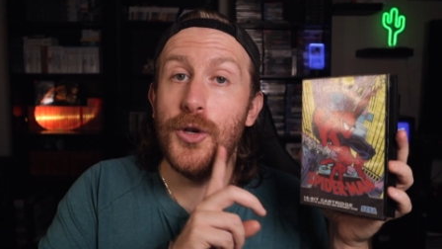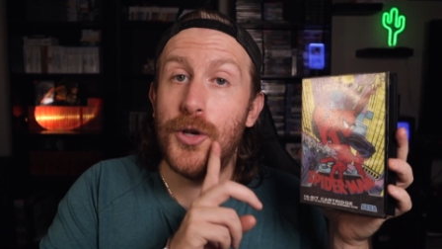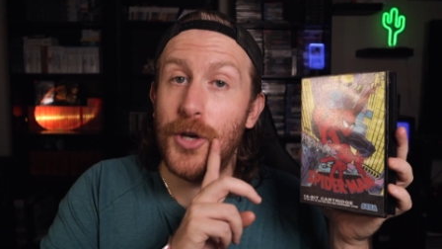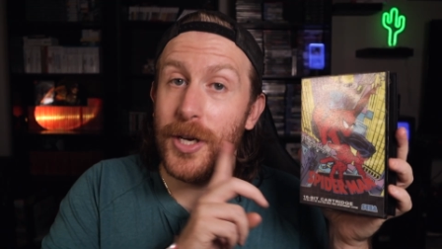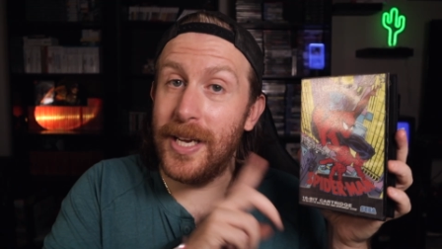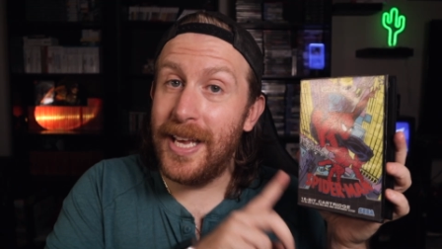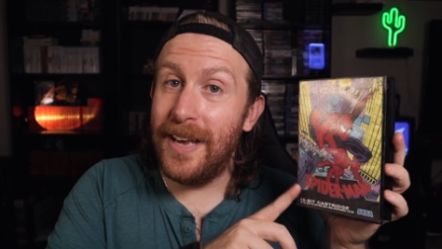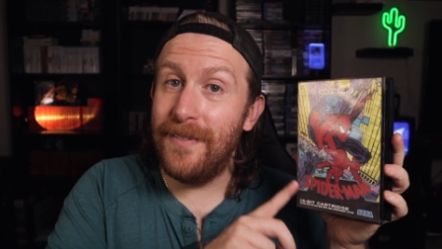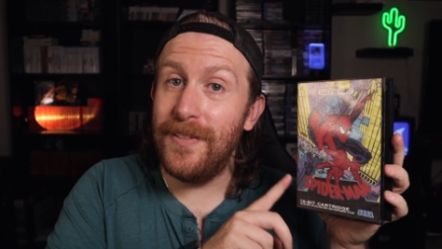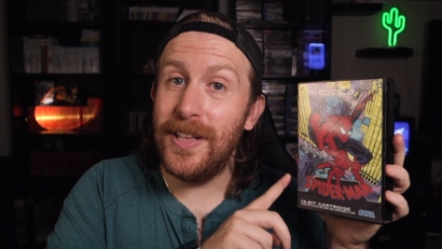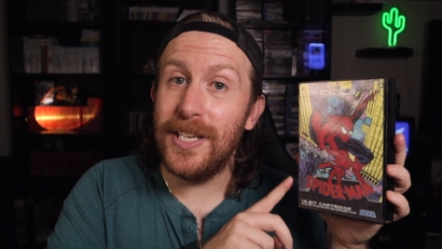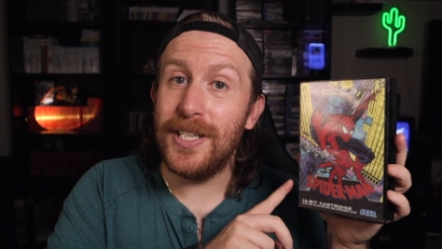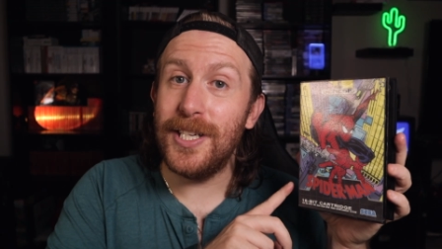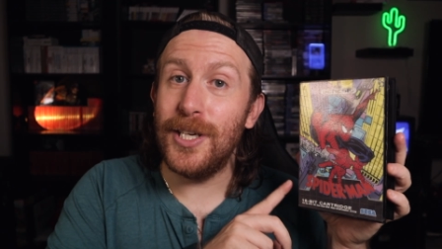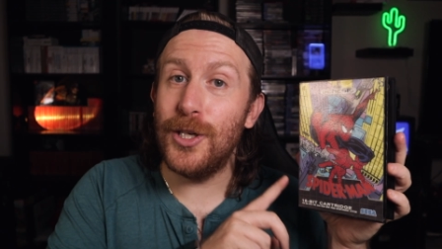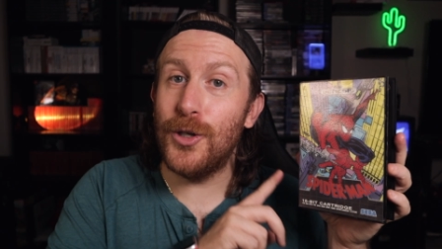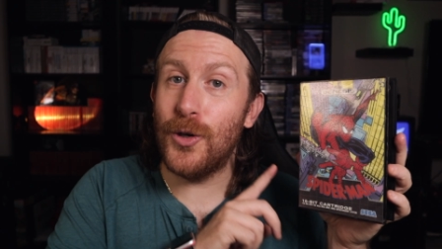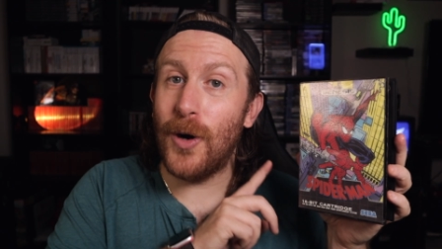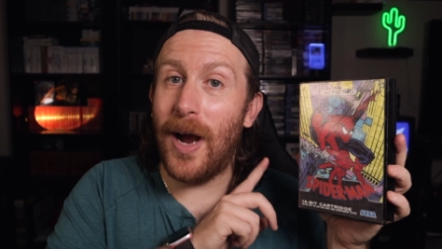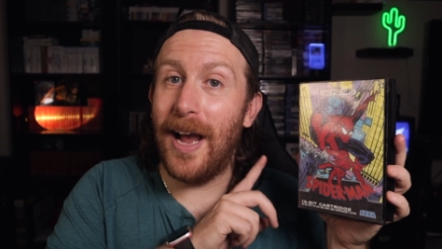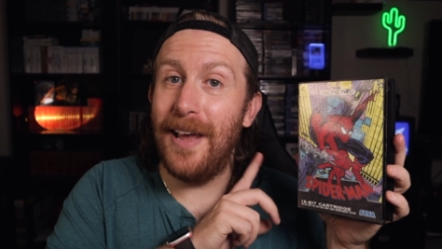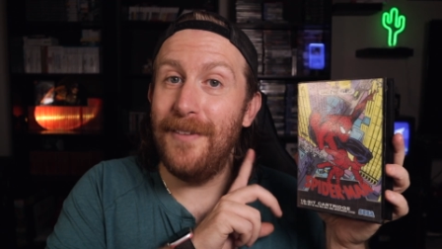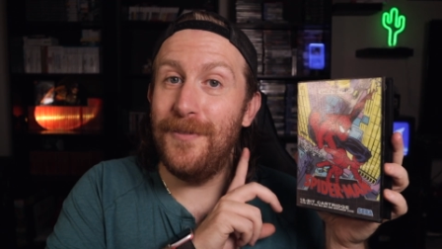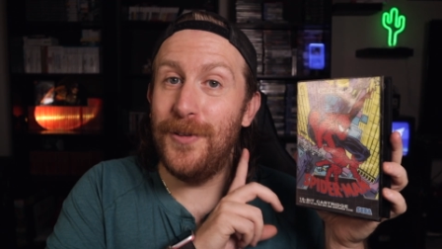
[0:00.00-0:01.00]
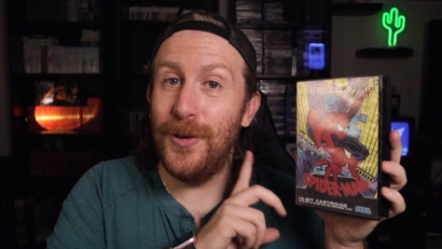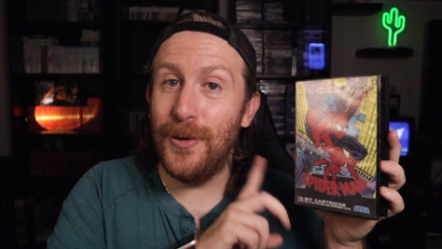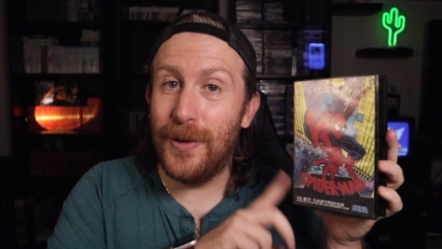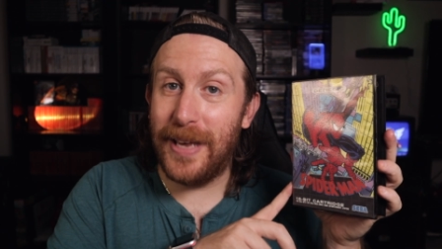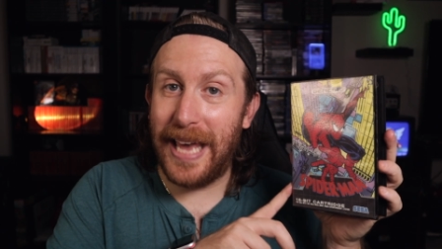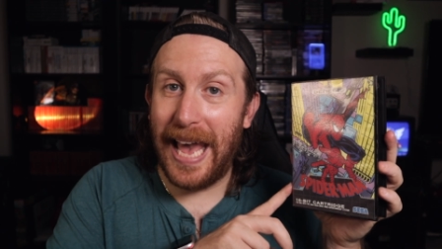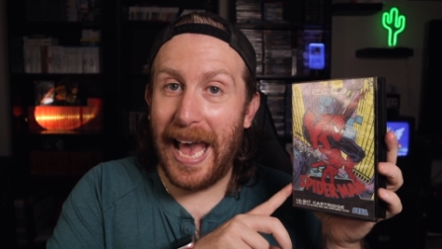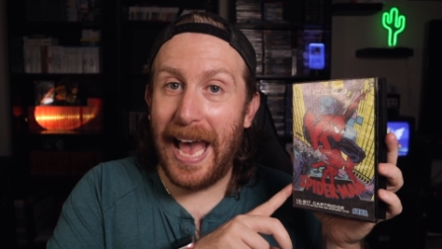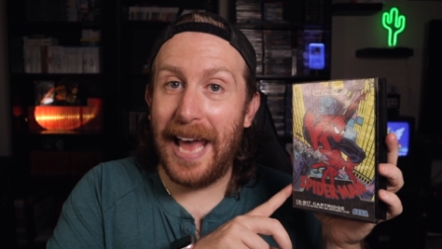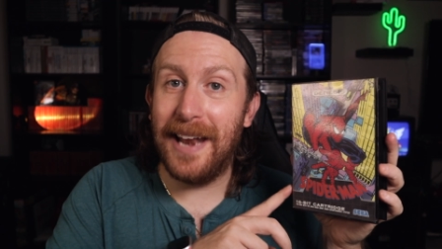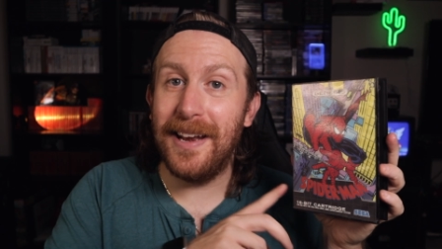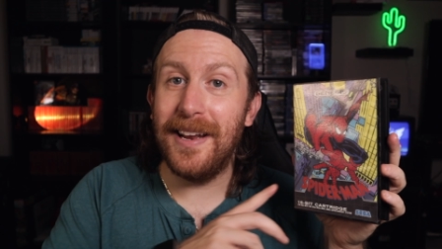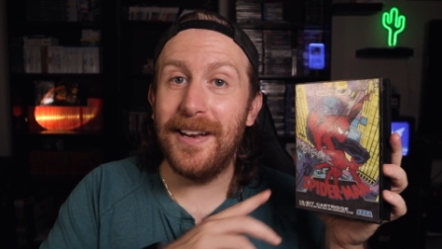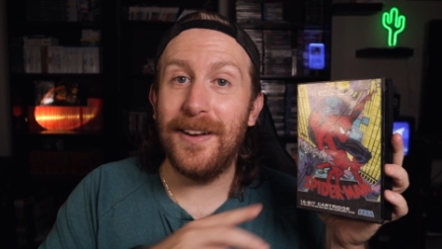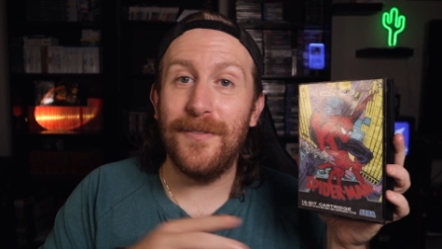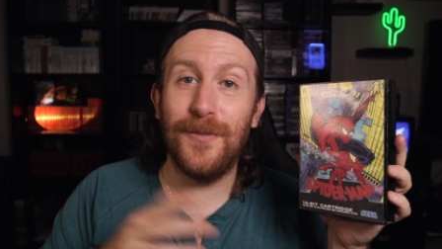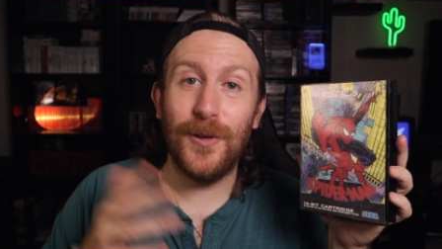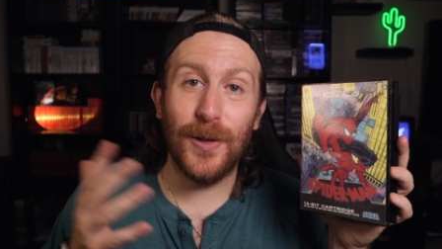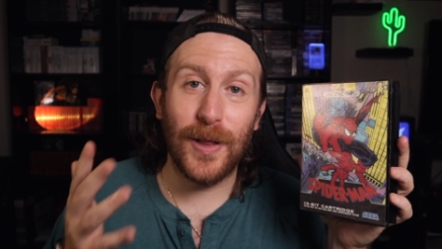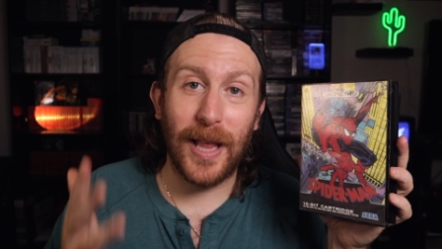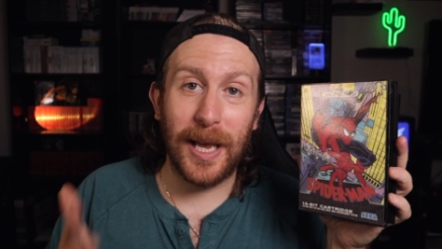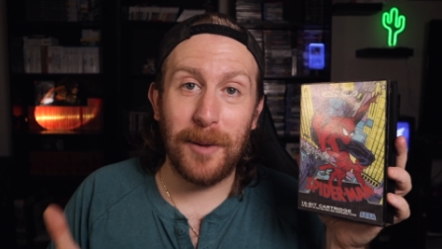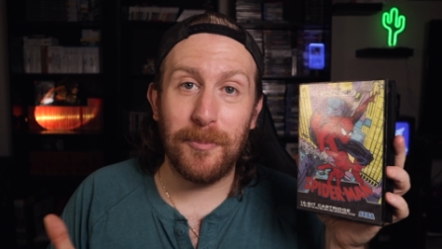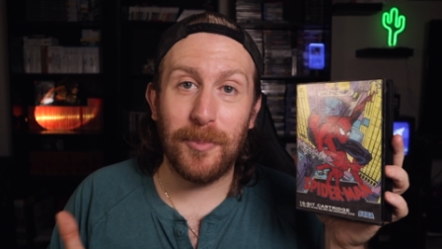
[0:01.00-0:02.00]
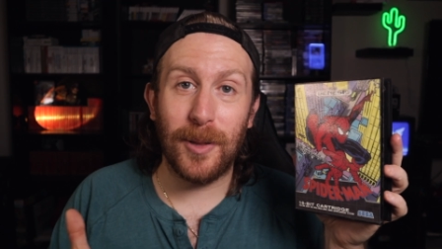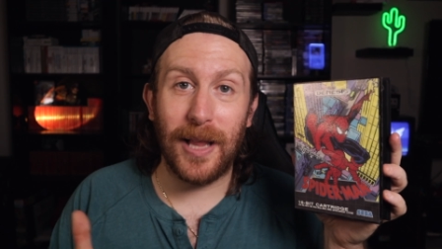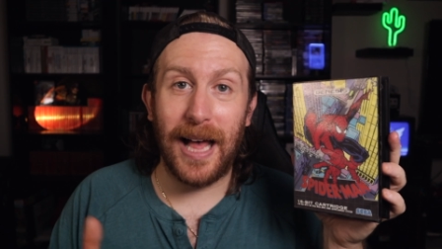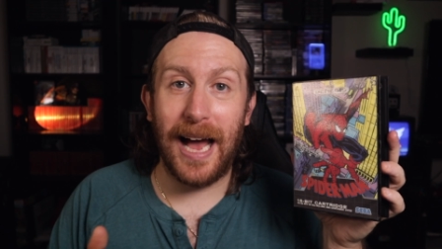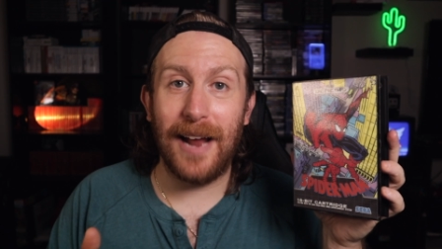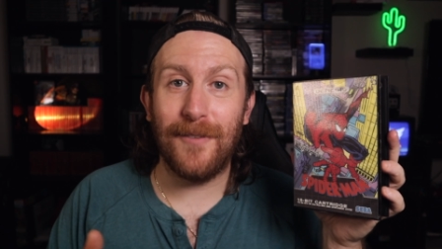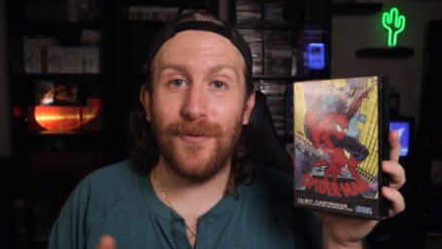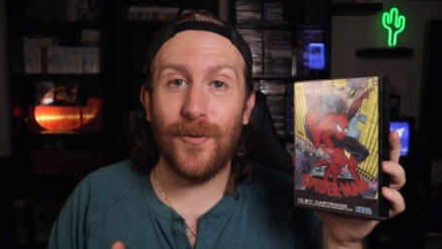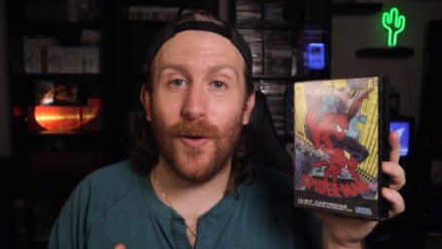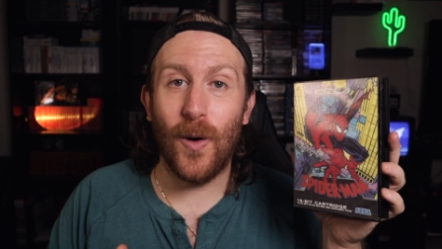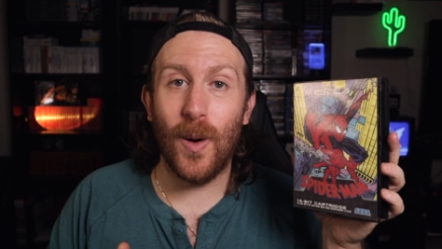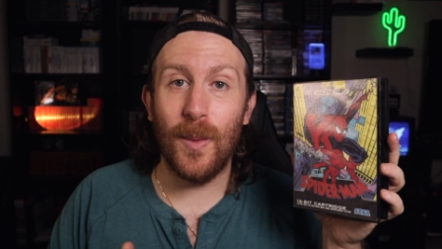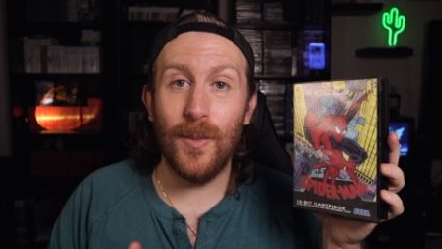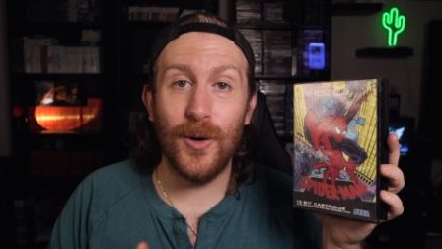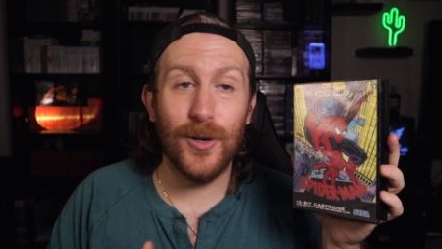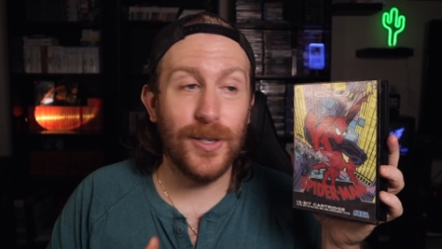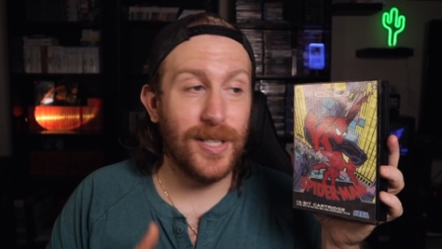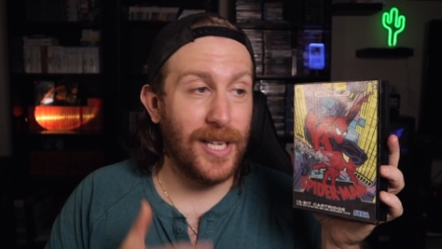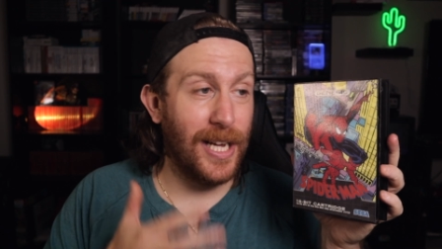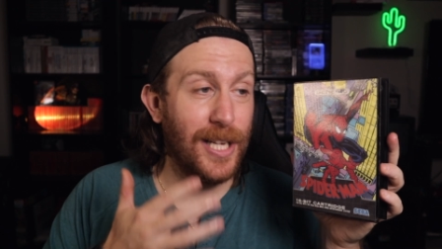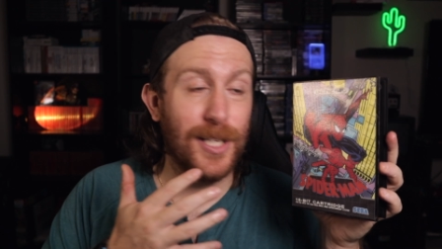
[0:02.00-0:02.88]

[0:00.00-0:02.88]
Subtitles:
should give this a try if you can, and if you like platformers,